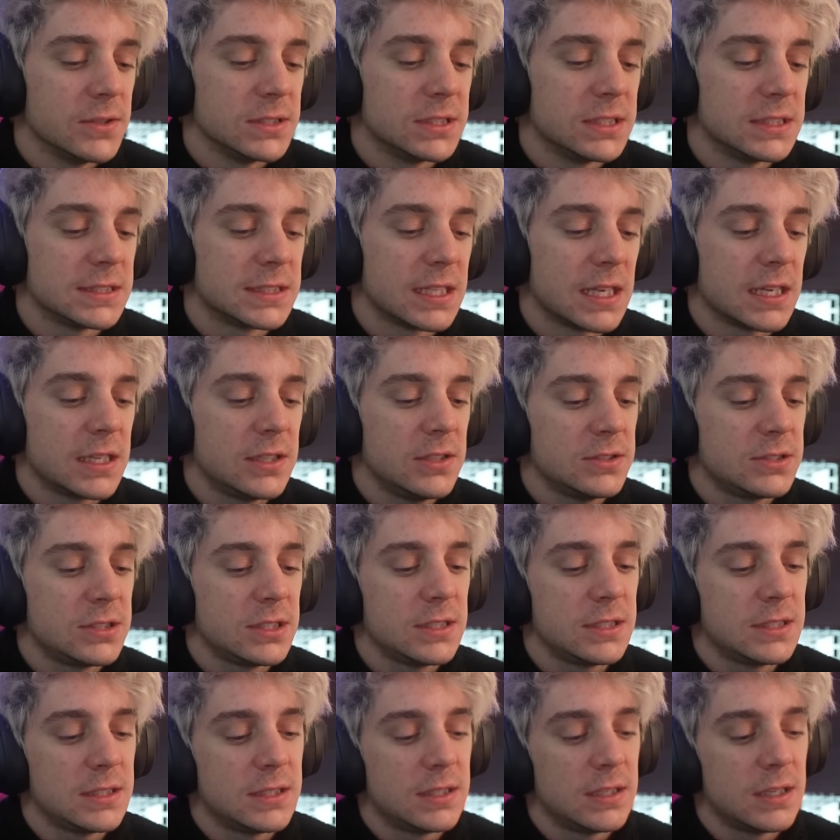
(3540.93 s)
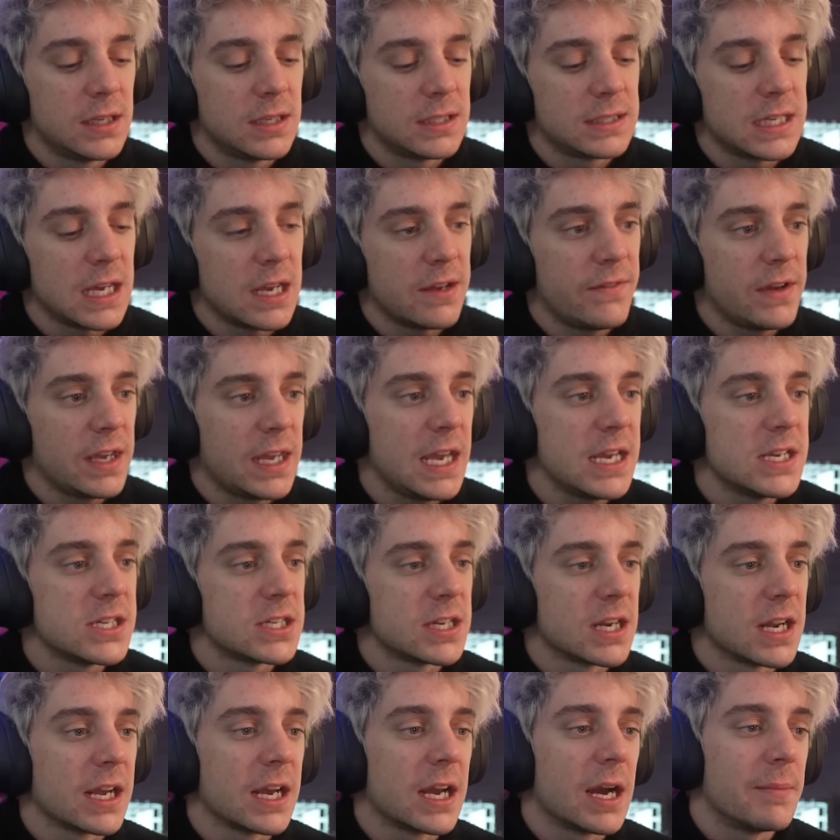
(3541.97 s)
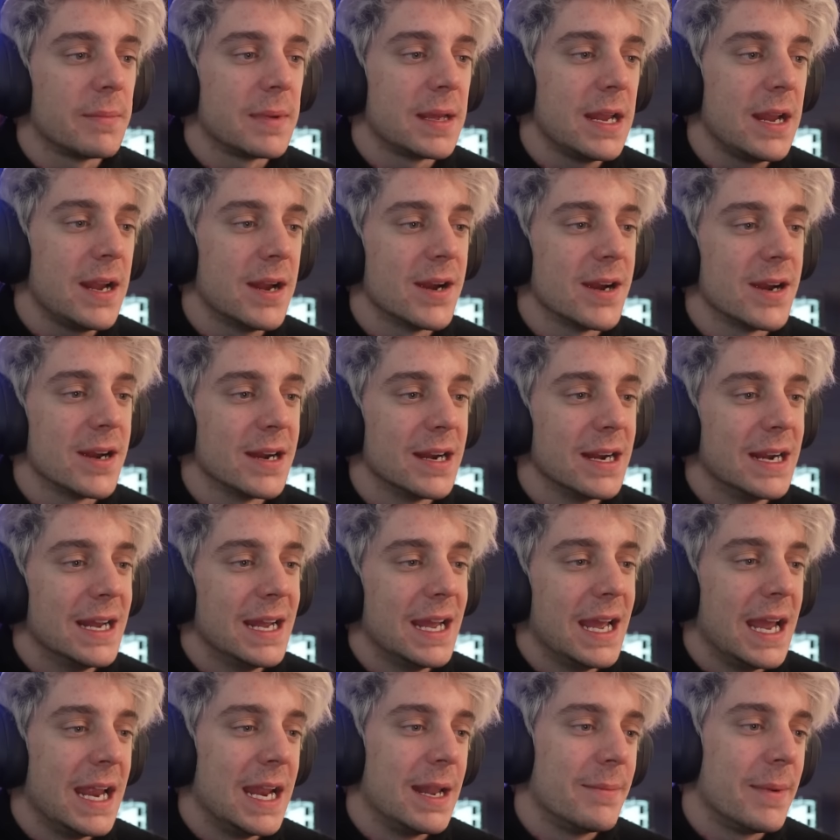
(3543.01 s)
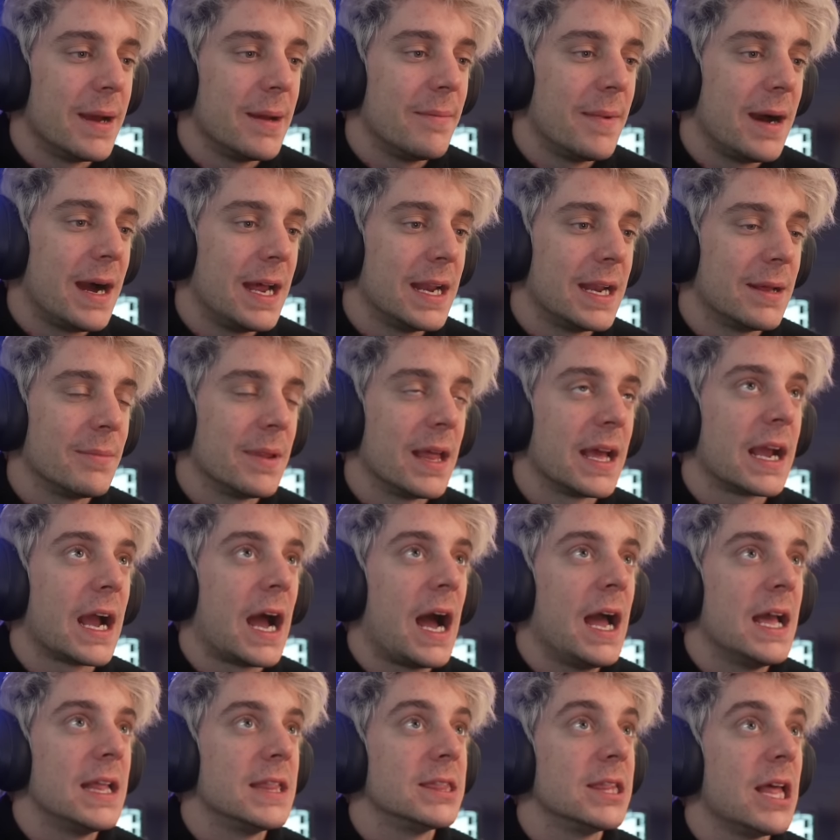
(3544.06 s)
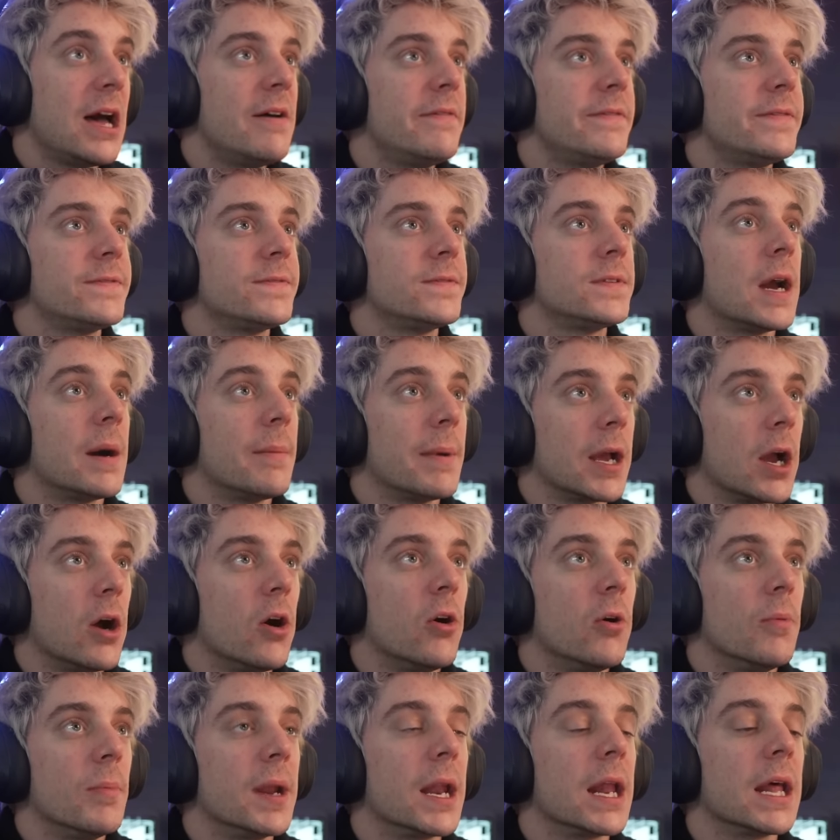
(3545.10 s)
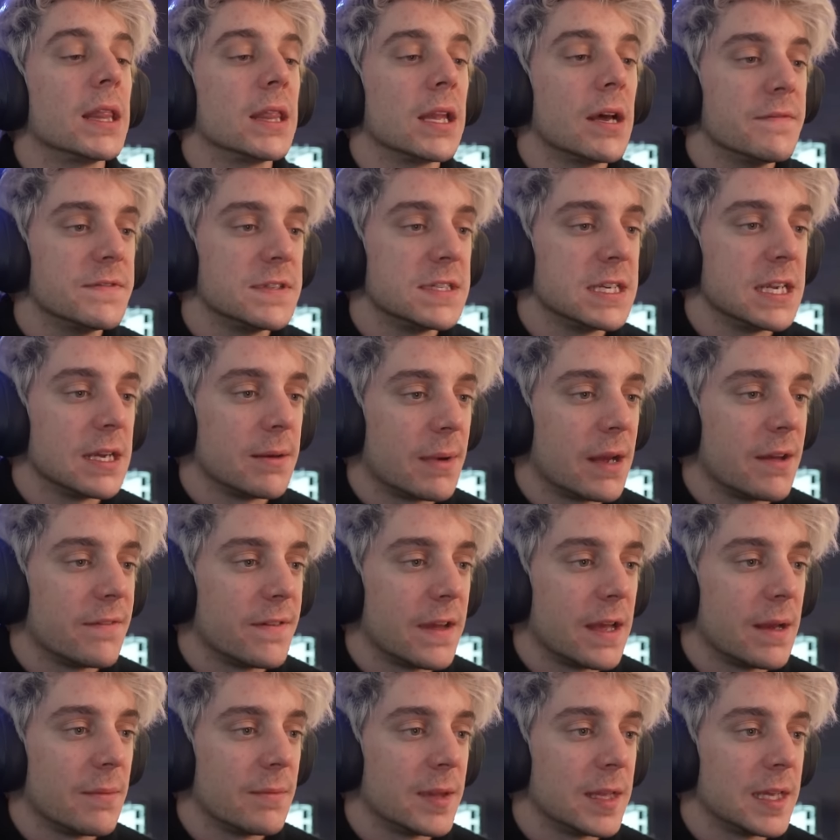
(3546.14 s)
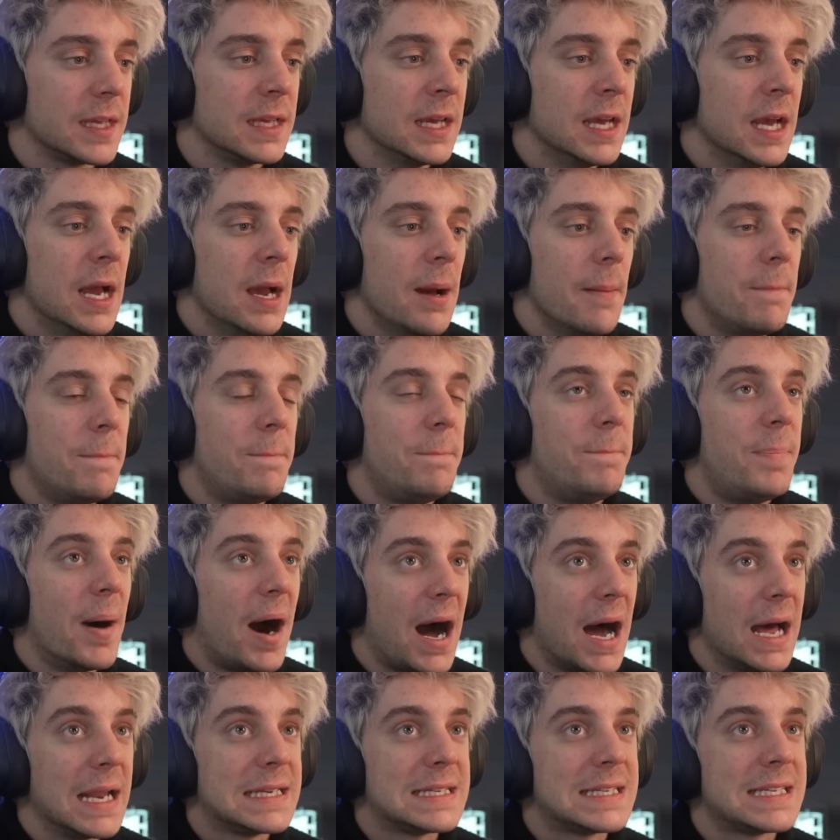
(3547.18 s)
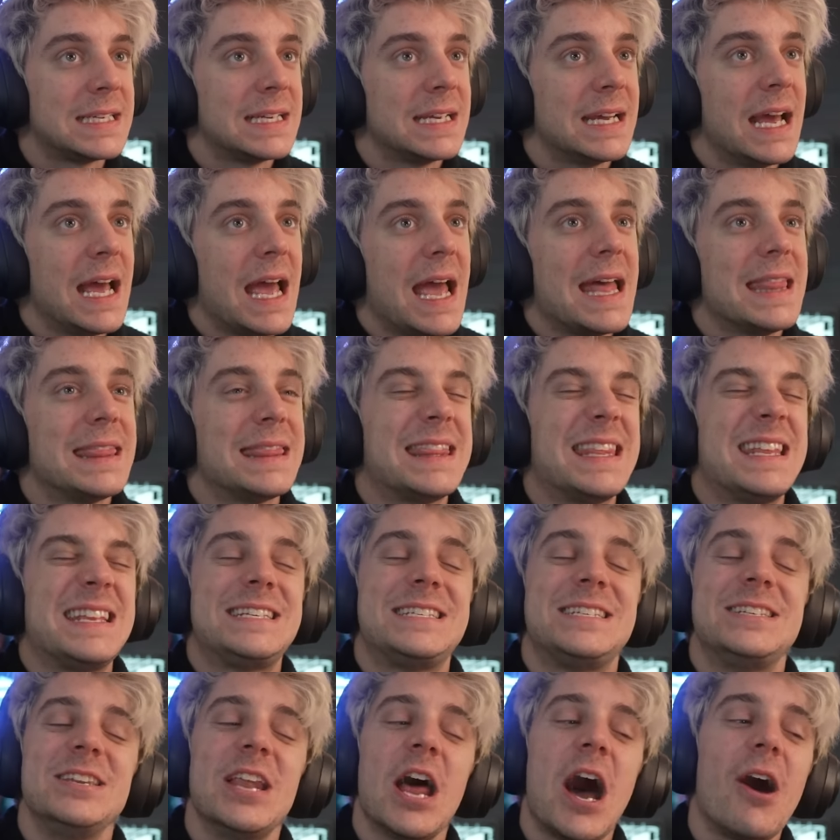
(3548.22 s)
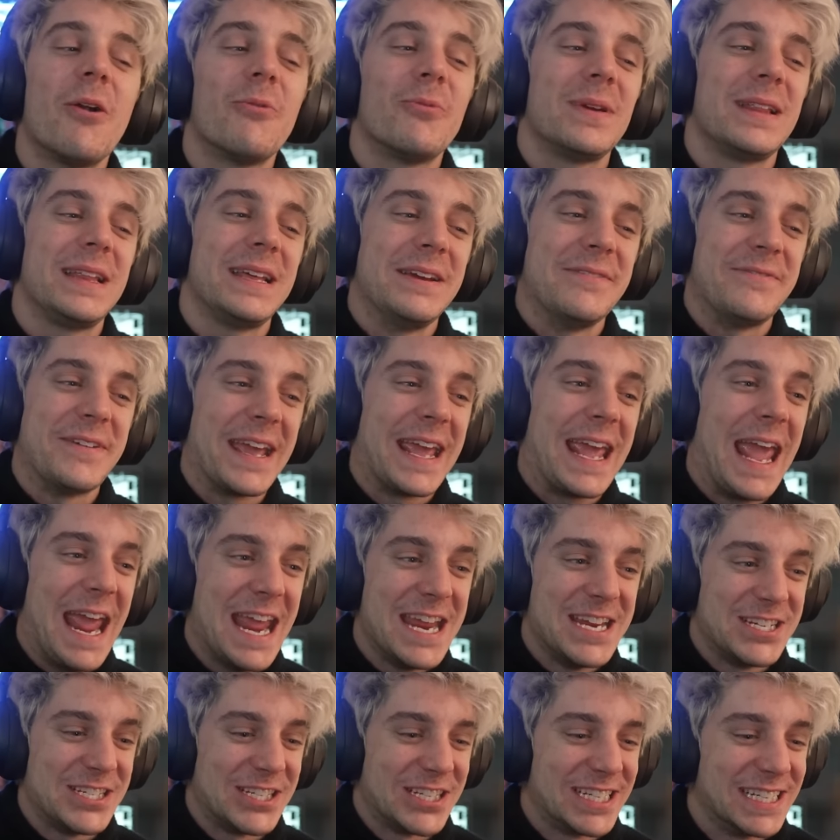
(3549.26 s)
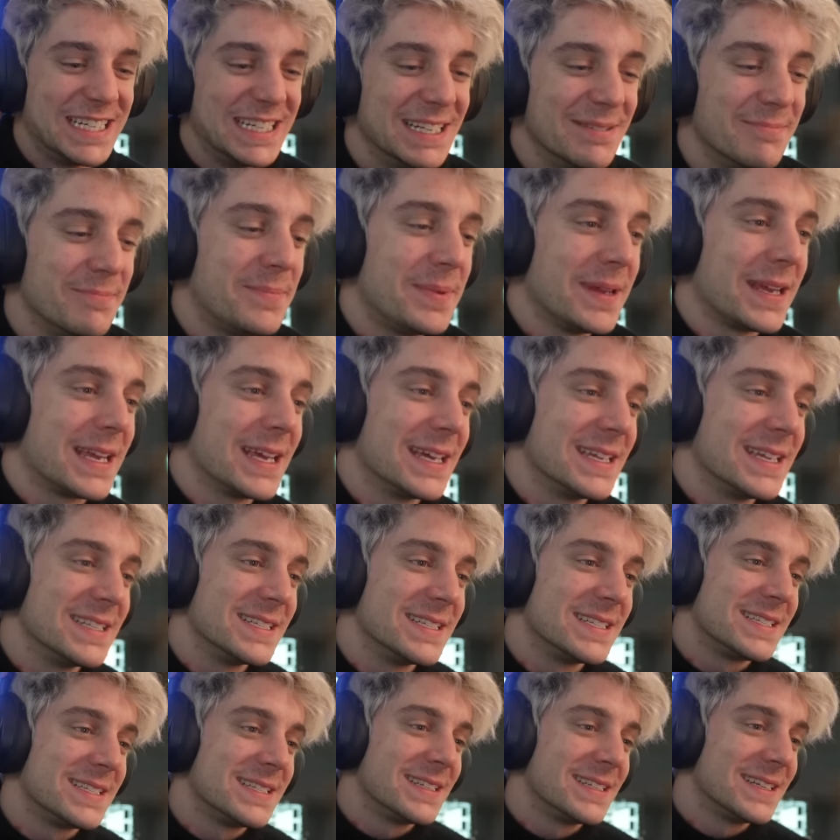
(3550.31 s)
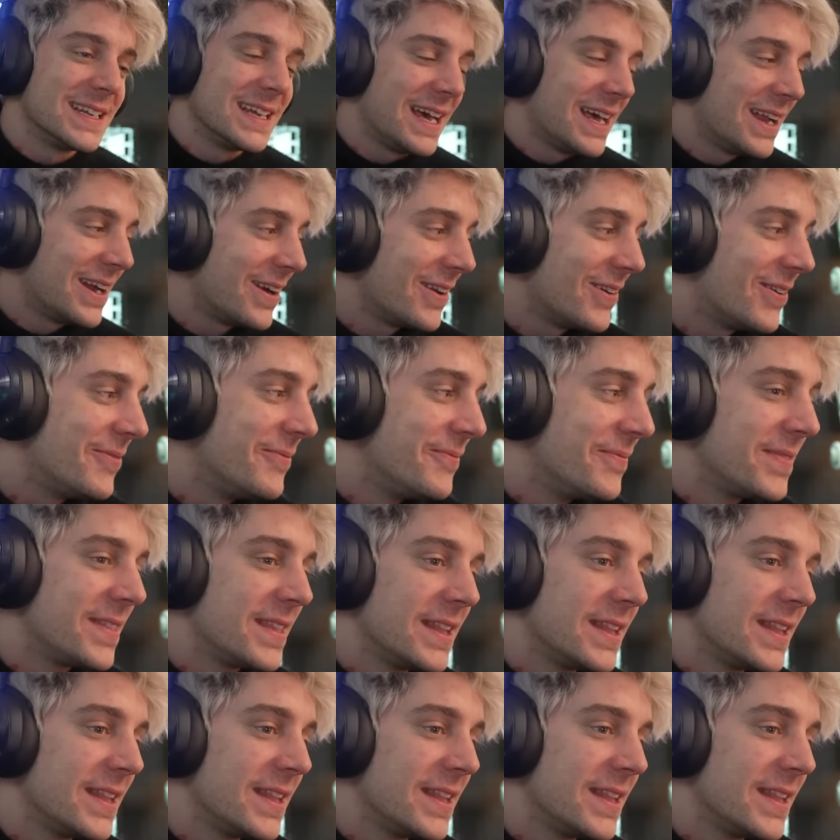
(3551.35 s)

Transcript: And she's like, you should take a vacation and come here. And in my mind, I'm like, I love coming home and I love seeing my family, but it's not really a vacation, because I don't know.